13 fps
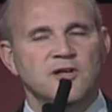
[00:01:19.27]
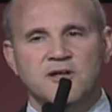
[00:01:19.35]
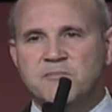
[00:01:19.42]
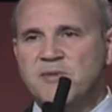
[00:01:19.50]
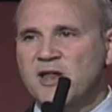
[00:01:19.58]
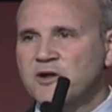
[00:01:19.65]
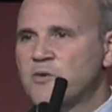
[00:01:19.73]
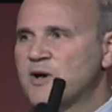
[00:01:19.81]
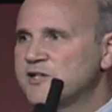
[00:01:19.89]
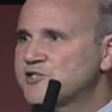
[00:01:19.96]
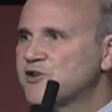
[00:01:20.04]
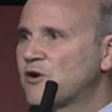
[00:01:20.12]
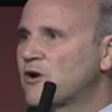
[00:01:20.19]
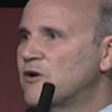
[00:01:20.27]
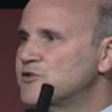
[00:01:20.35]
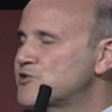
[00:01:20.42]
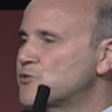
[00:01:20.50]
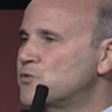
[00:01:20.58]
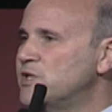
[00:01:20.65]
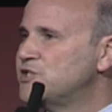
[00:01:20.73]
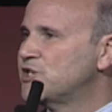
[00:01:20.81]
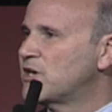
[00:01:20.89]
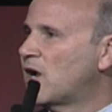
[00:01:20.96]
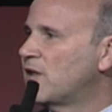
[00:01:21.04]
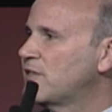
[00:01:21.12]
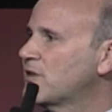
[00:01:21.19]
in many ways, so goes the region,
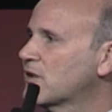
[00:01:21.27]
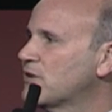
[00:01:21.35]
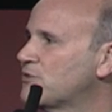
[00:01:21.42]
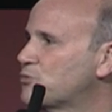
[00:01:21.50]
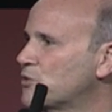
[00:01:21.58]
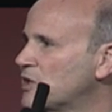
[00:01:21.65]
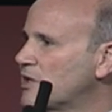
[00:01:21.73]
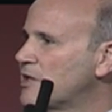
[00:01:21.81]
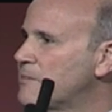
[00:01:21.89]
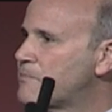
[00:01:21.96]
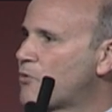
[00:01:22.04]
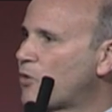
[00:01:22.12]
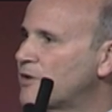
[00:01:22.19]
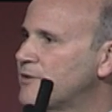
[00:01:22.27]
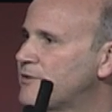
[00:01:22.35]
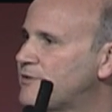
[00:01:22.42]
and I think it's really important